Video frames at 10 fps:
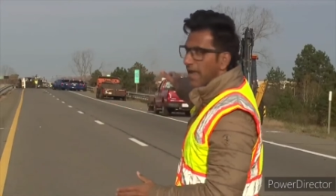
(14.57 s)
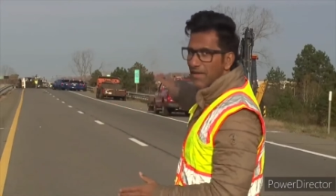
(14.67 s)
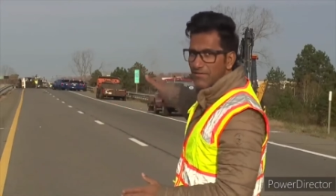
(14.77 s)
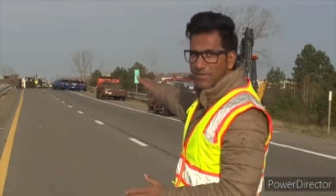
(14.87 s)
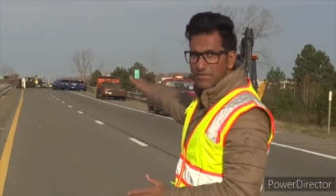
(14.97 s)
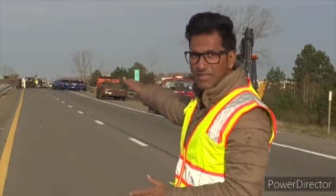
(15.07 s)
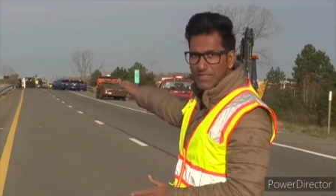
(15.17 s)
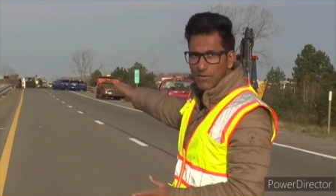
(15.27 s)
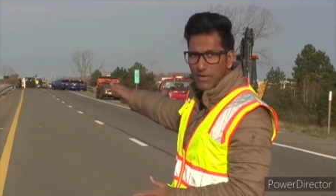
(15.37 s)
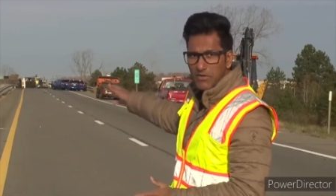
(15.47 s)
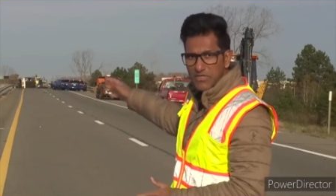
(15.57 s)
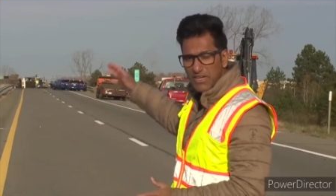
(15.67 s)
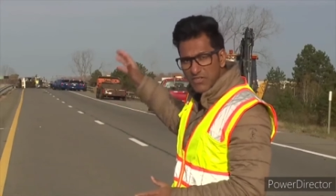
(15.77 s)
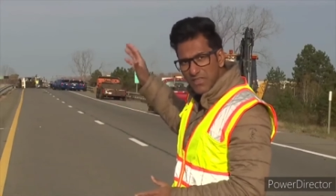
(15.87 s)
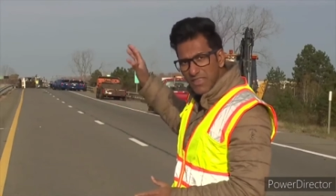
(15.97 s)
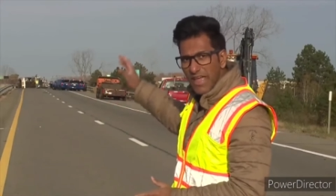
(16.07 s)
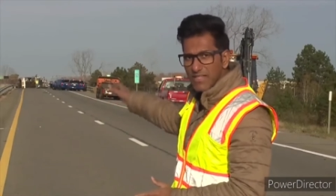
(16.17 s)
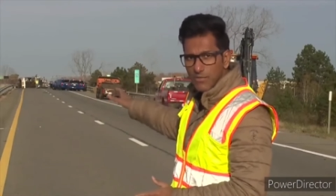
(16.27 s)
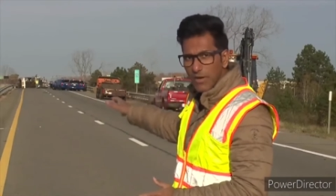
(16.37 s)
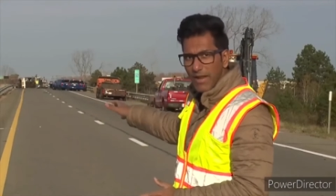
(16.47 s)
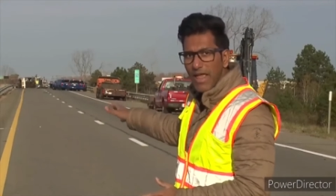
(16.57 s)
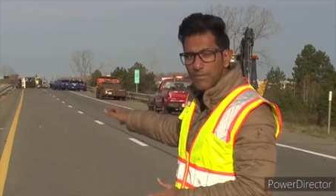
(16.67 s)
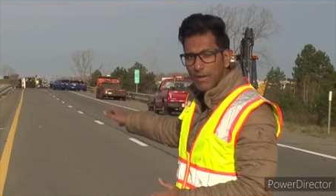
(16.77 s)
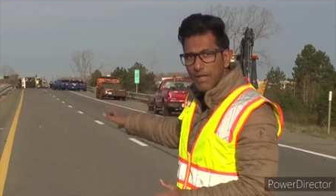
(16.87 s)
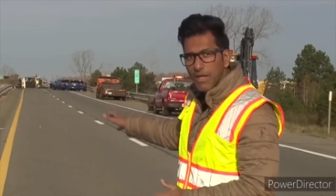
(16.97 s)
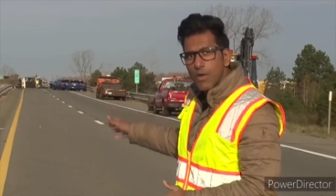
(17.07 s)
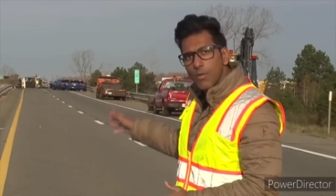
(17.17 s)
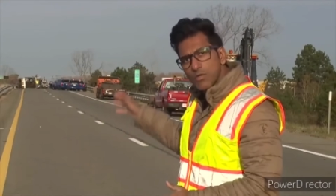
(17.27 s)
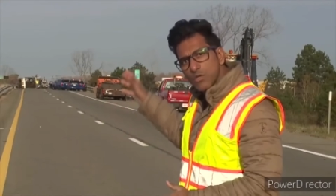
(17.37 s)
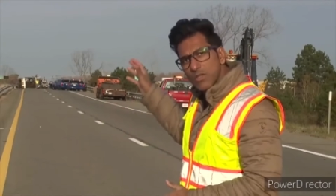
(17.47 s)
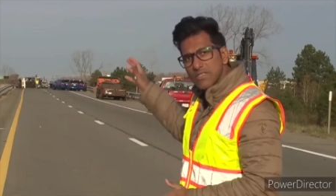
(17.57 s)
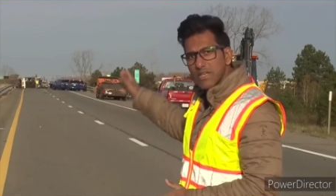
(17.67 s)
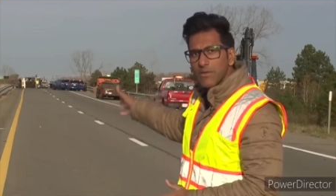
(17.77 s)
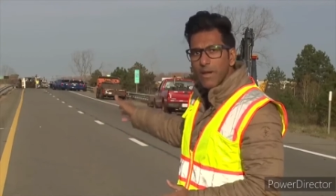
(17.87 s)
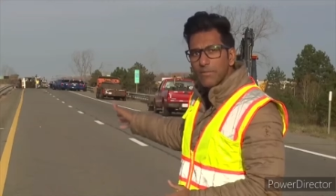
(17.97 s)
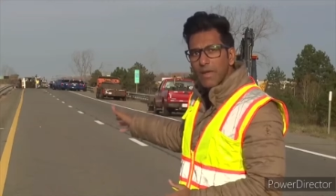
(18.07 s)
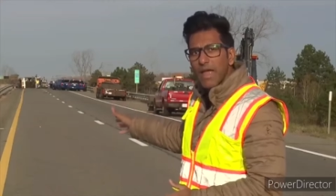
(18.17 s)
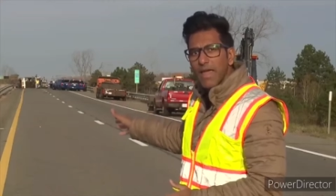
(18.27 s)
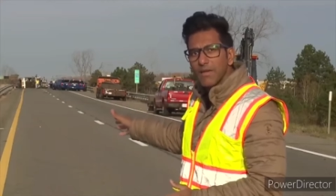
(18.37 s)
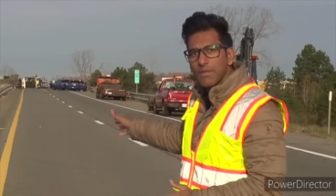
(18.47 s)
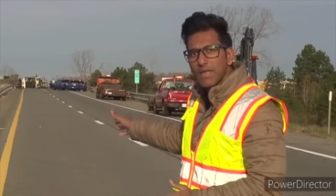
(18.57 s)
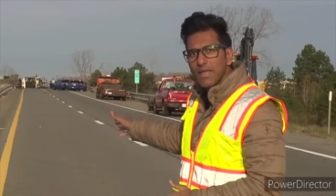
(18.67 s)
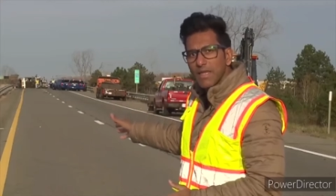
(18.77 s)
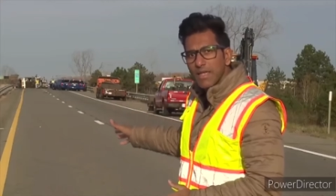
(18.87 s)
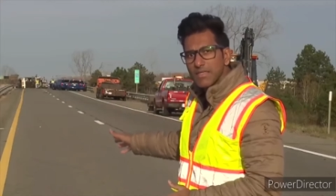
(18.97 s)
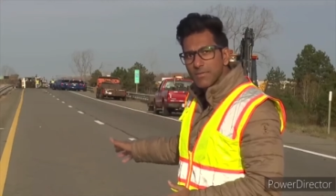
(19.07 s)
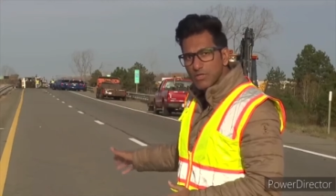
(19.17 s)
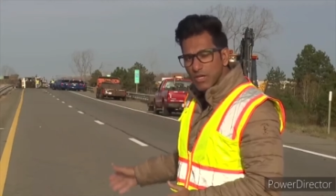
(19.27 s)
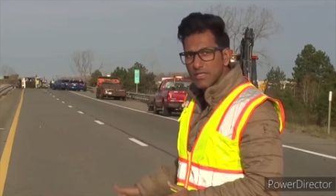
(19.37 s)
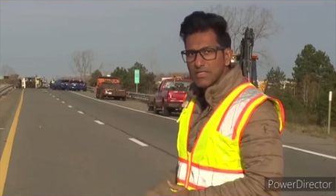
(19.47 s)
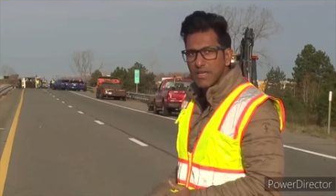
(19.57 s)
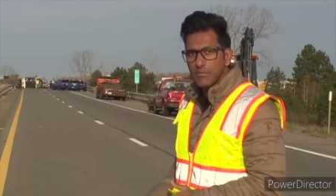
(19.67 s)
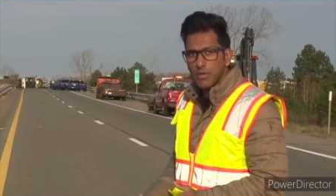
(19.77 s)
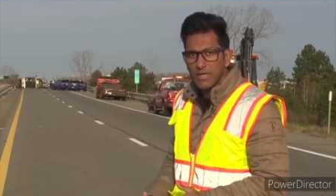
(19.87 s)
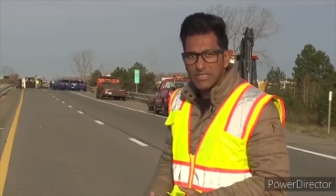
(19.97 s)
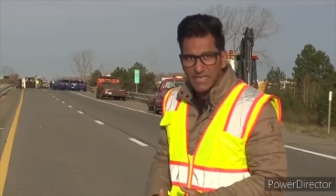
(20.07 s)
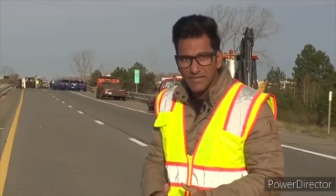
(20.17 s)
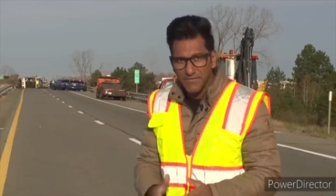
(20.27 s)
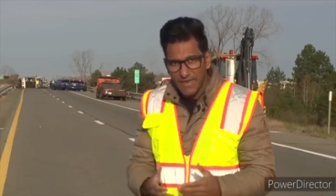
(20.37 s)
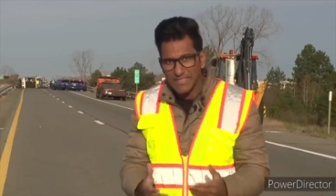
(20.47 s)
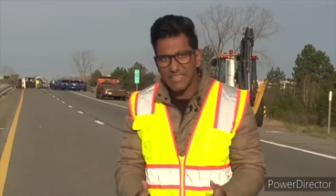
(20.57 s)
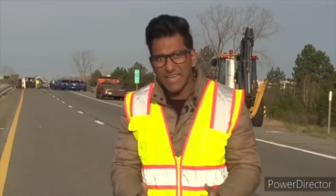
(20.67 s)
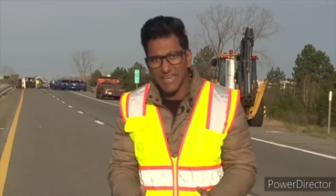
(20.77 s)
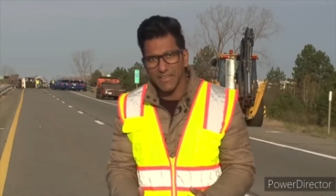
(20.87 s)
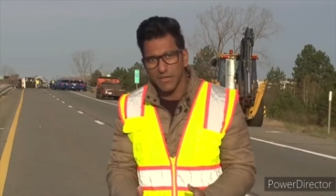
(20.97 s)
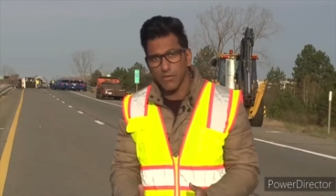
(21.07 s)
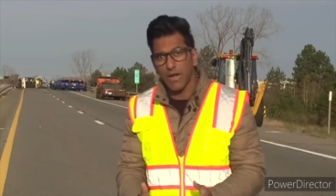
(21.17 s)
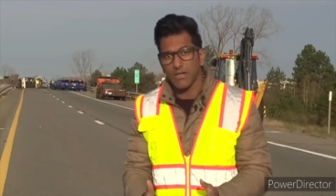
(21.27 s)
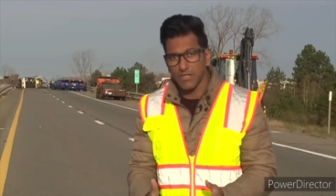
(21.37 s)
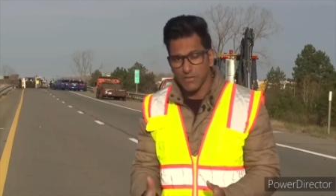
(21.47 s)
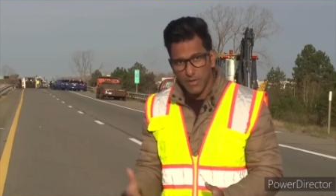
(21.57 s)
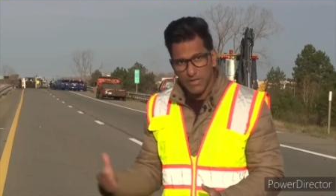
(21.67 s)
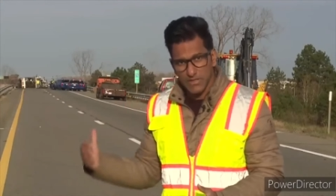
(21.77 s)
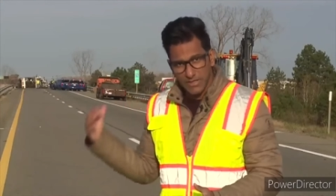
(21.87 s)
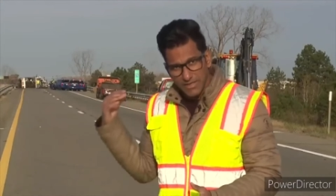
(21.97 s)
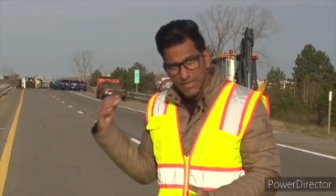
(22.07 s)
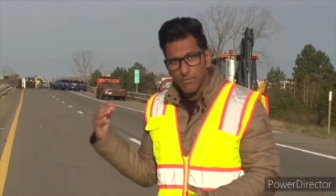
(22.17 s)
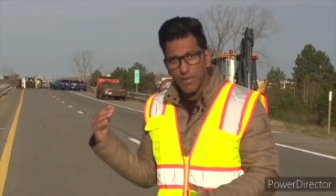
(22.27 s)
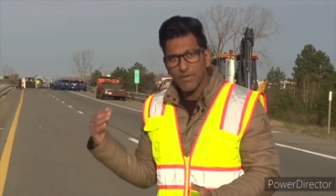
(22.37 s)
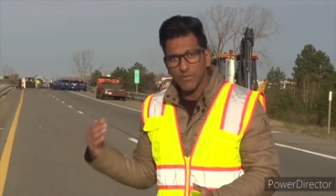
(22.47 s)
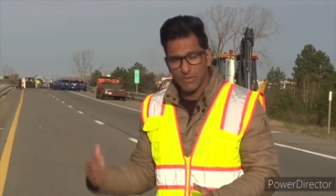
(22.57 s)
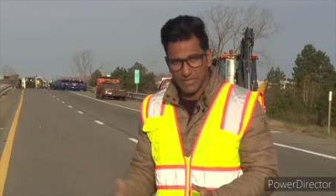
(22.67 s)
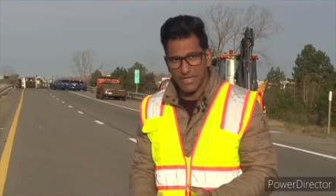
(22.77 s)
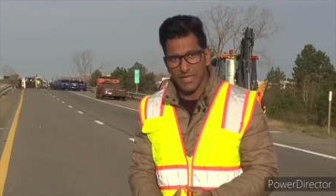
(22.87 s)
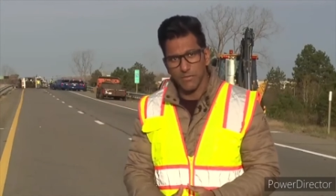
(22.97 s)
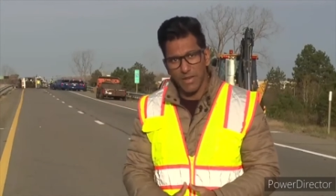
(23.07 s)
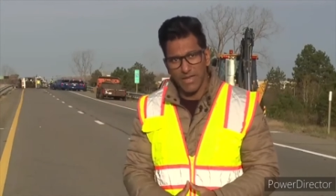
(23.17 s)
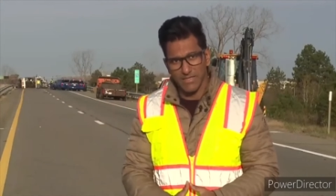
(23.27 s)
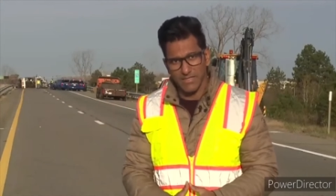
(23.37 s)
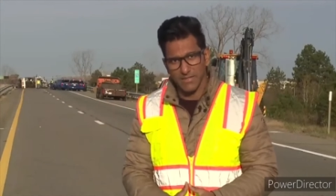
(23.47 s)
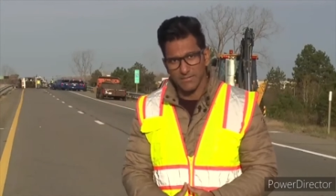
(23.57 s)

M52 intersection and that's where it happened. What you can see right behind me is Michigan State Police investigating the crash as well as the cleanup efforts taking place.